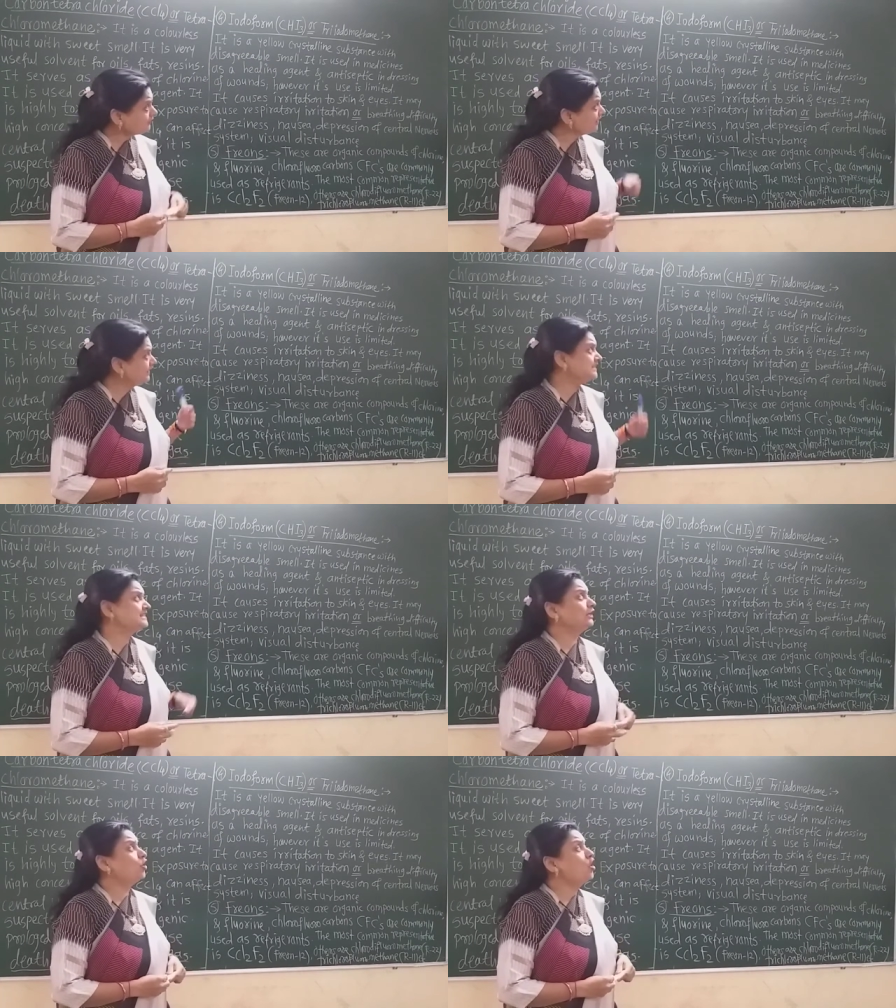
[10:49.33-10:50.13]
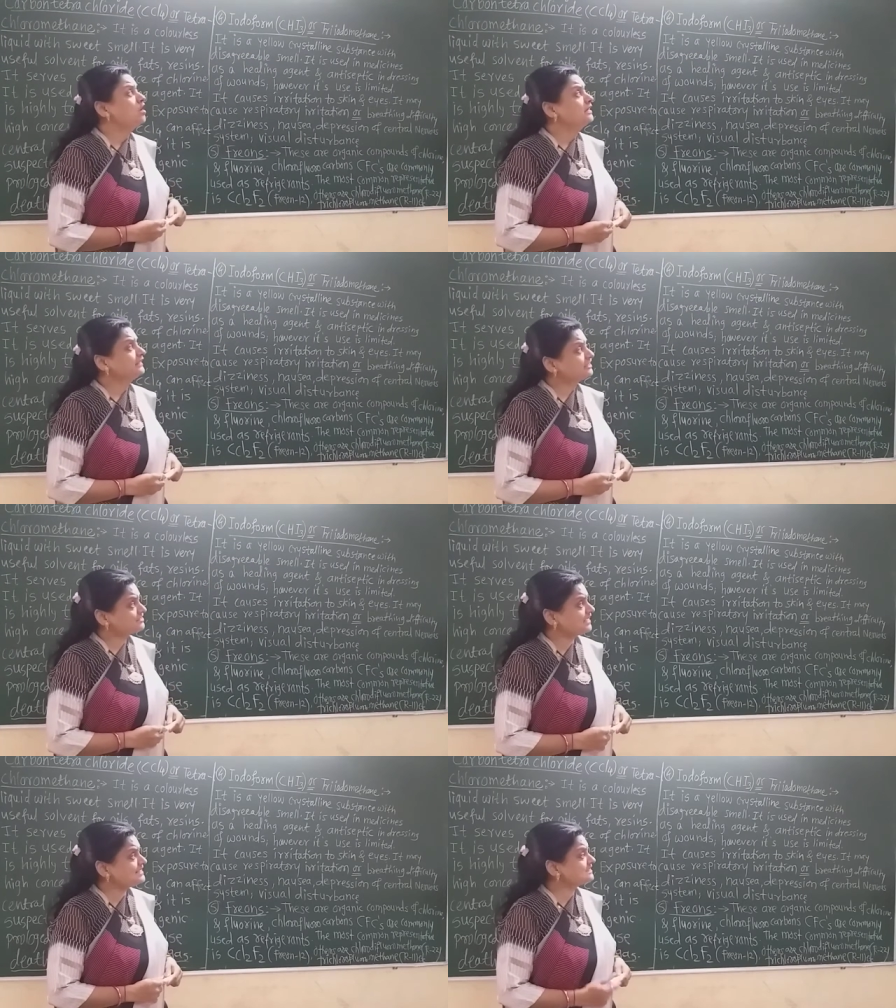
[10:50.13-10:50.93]
It is yellow
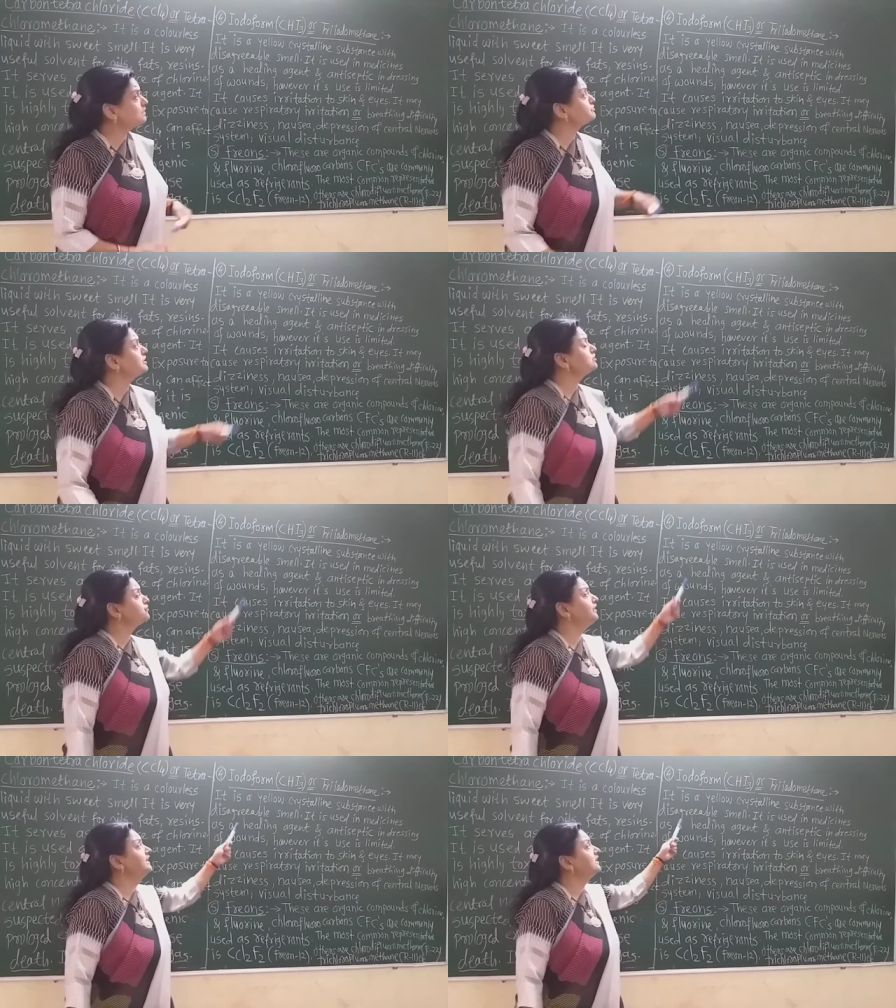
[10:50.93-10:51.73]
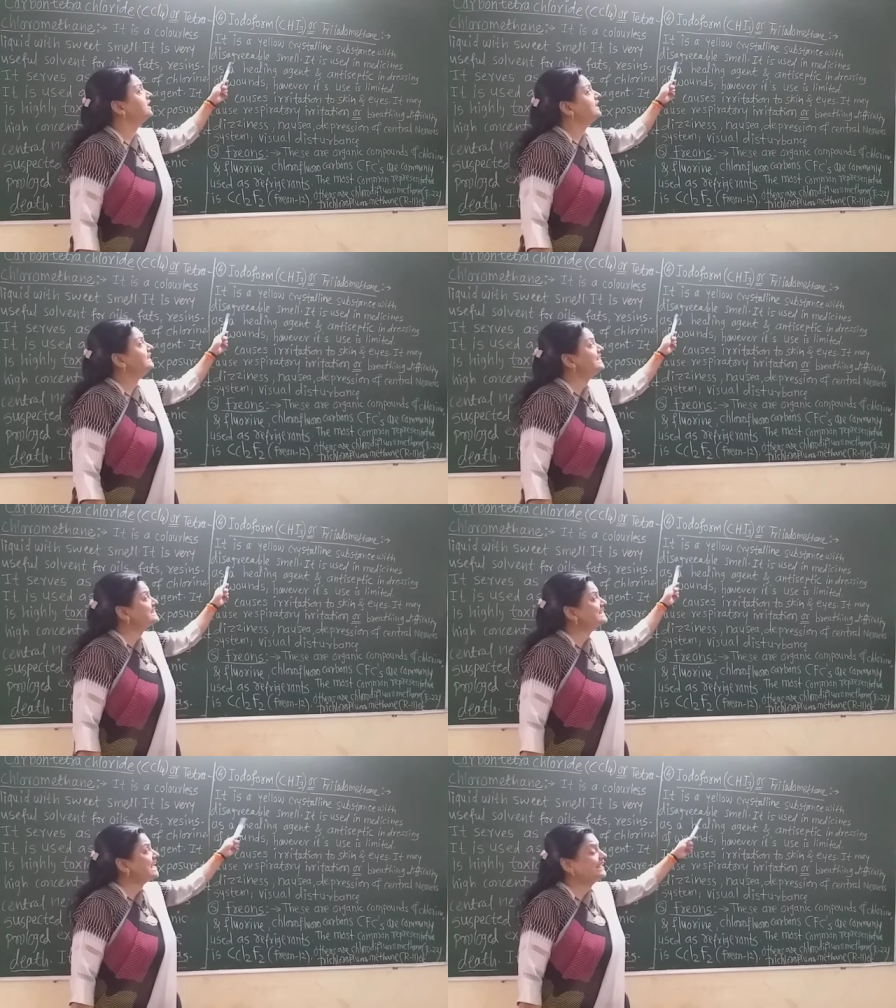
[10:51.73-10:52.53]
crystalline substance with
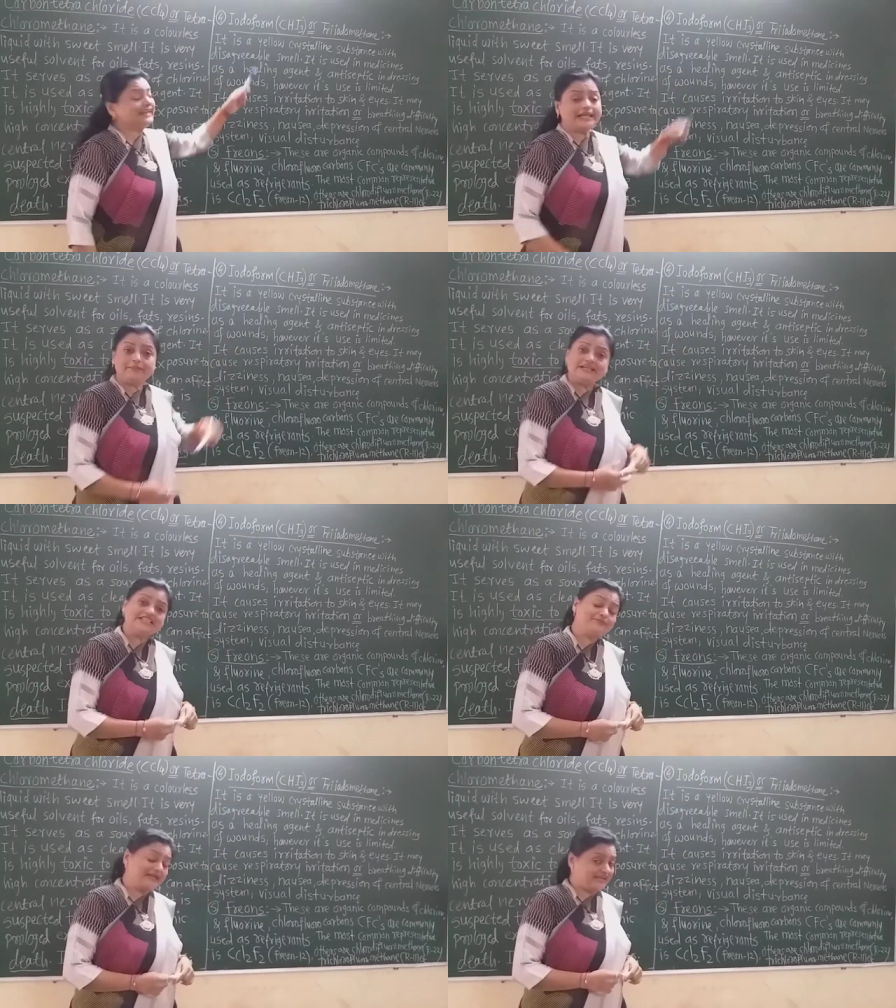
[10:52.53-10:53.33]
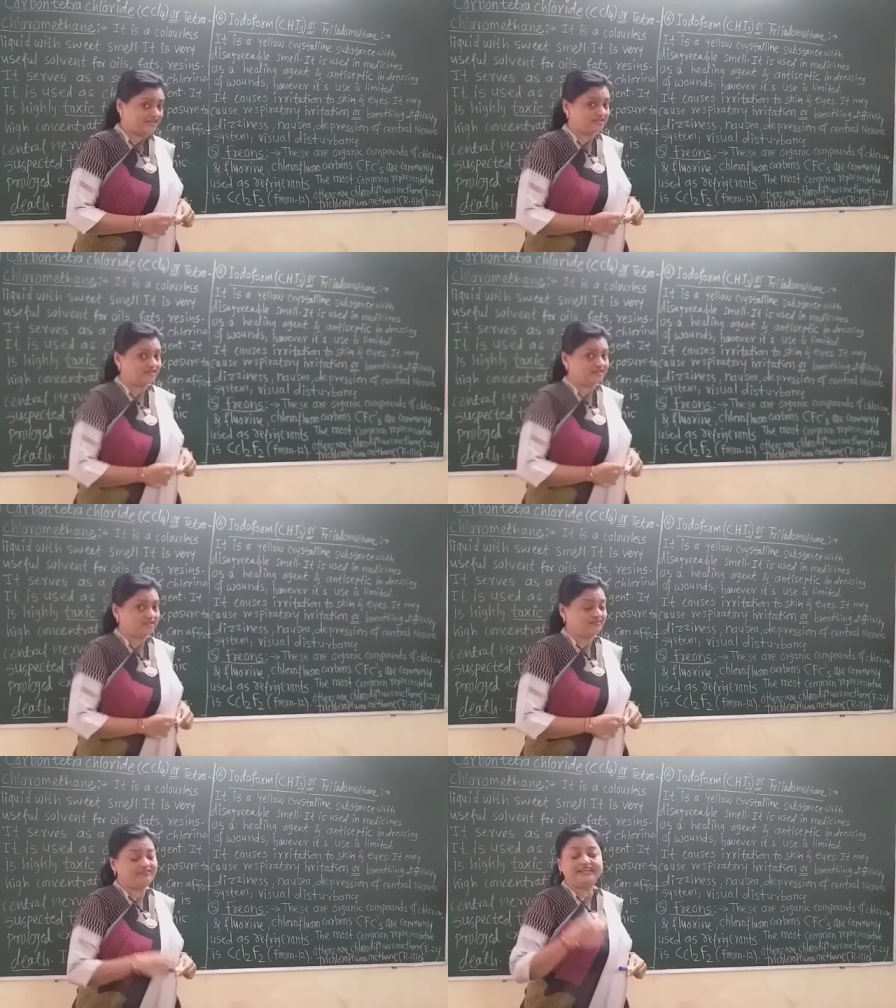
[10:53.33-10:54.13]
disagreeable smell,
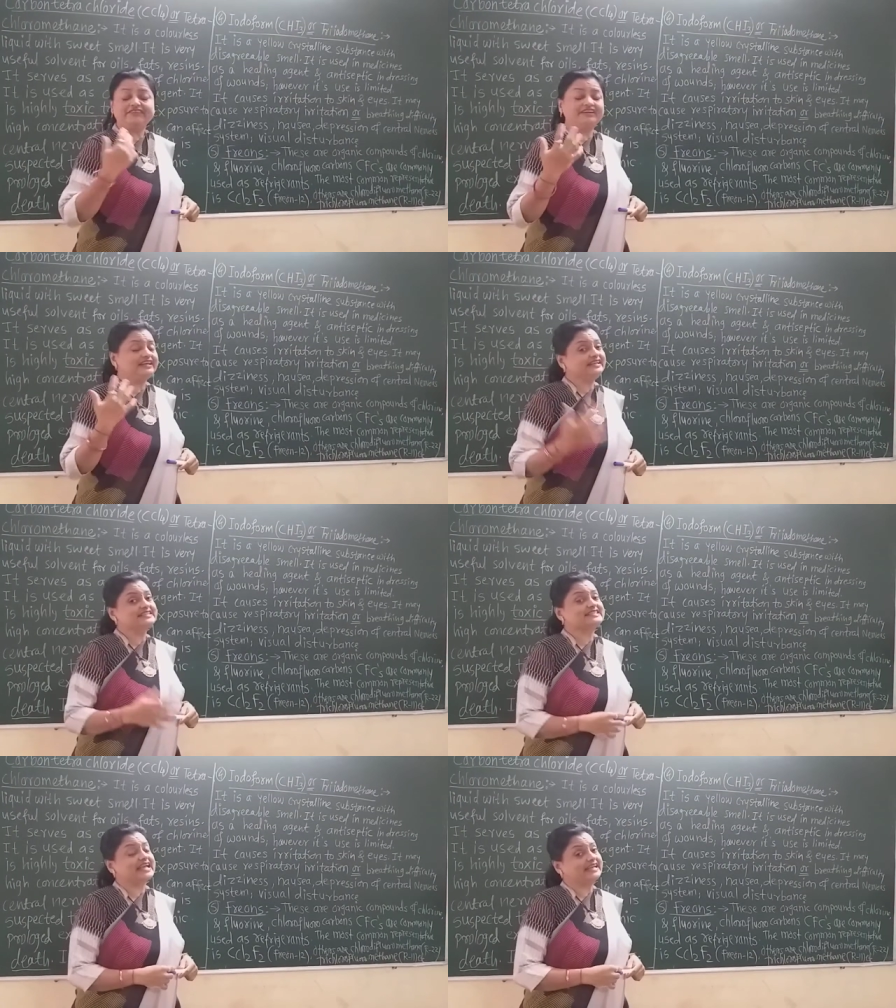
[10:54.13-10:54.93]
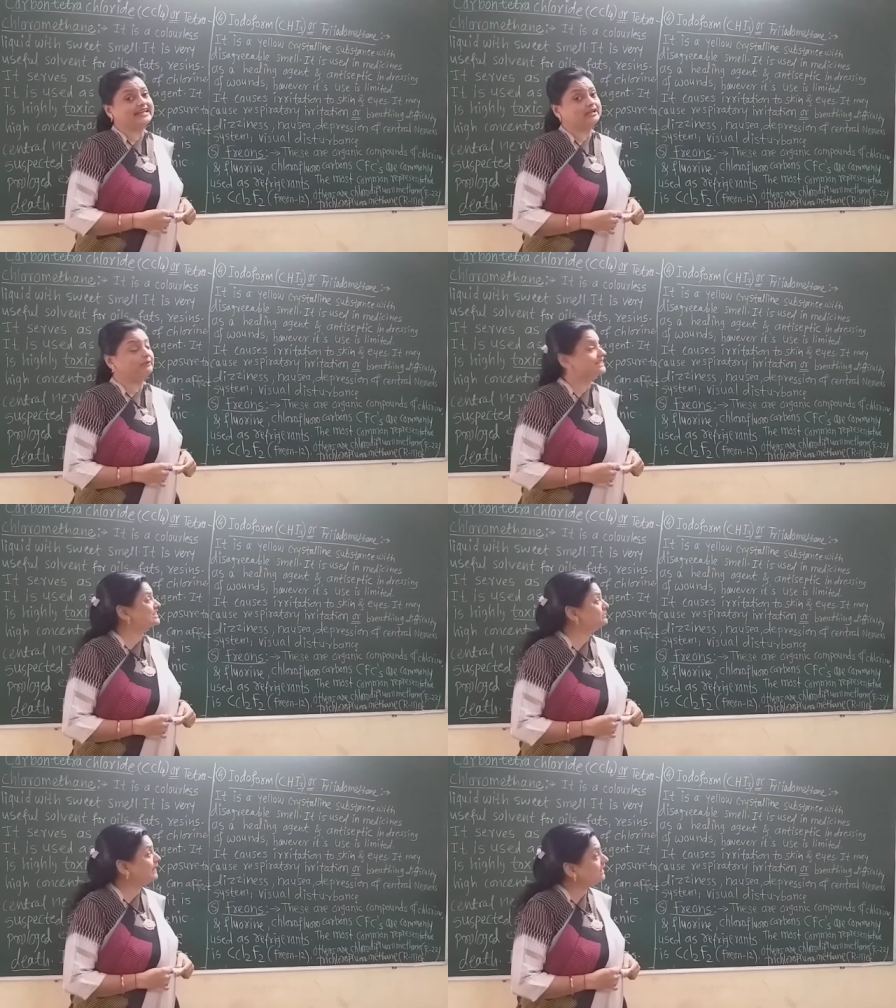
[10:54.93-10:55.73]
very disagreeable
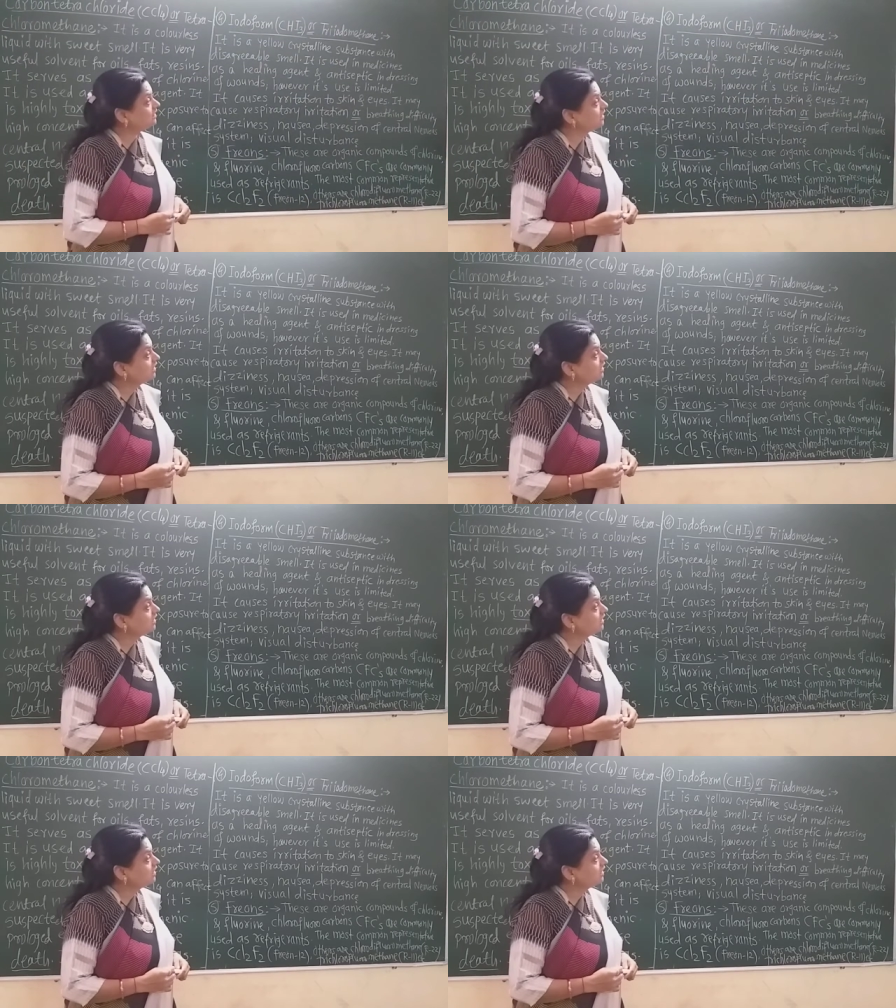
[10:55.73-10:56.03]
smell.